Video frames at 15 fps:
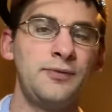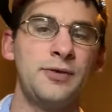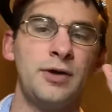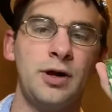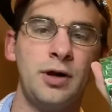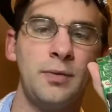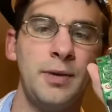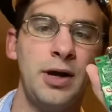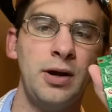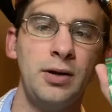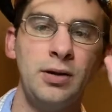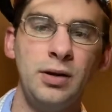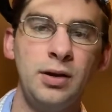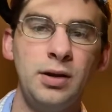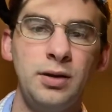to talk
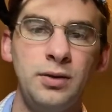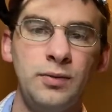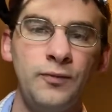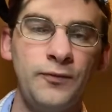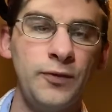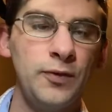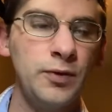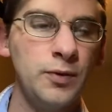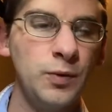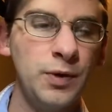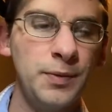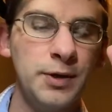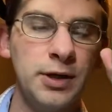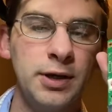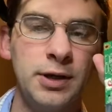about for
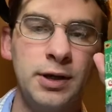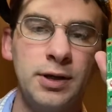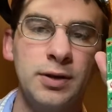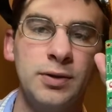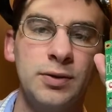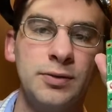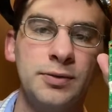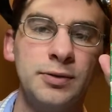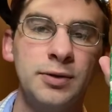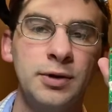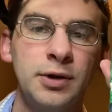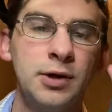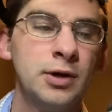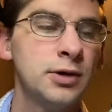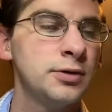ribbon connectors.
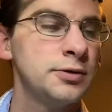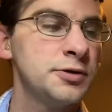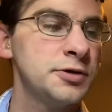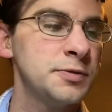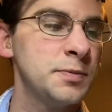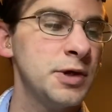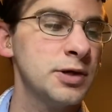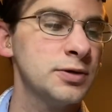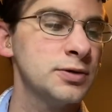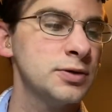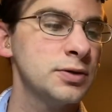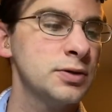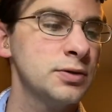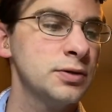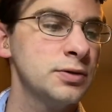Just make
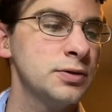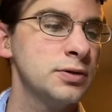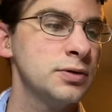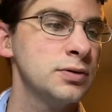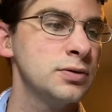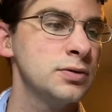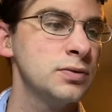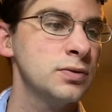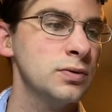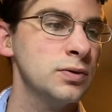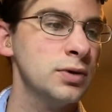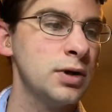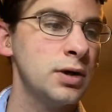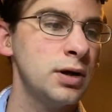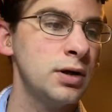sure that you
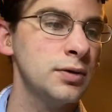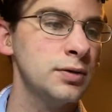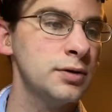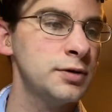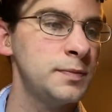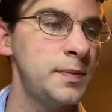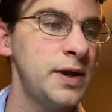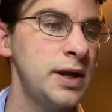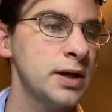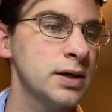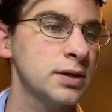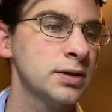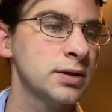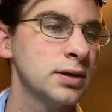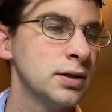look at all your
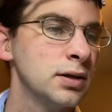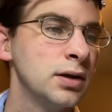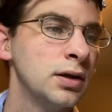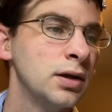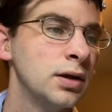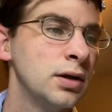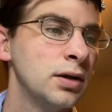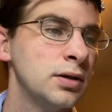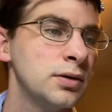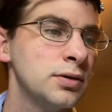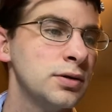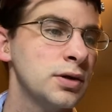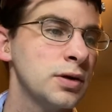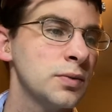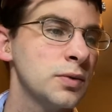specs.
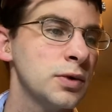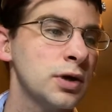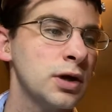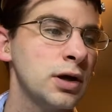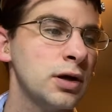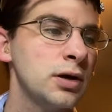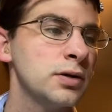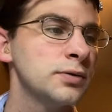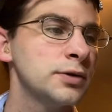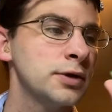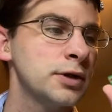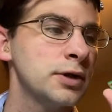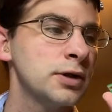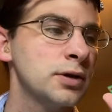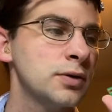You don't want to cause
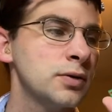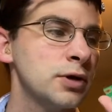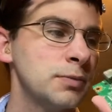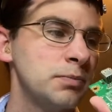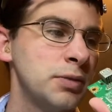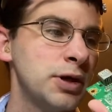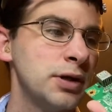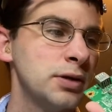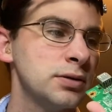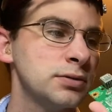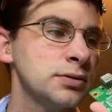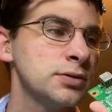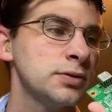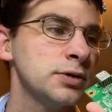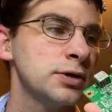any great
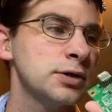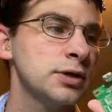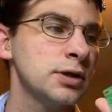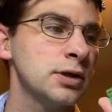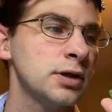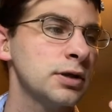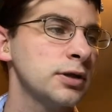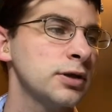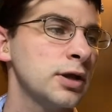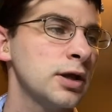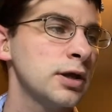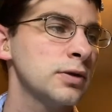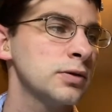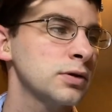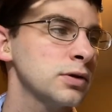bends or anything like
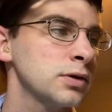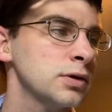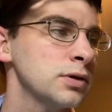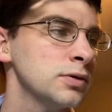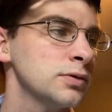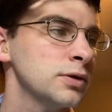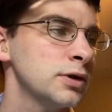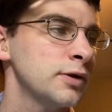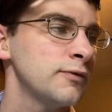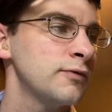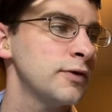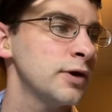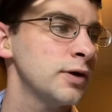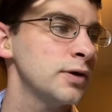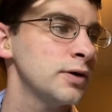that, cause any
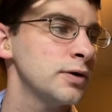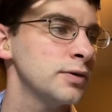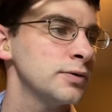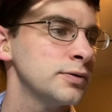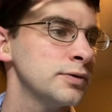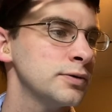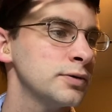failures.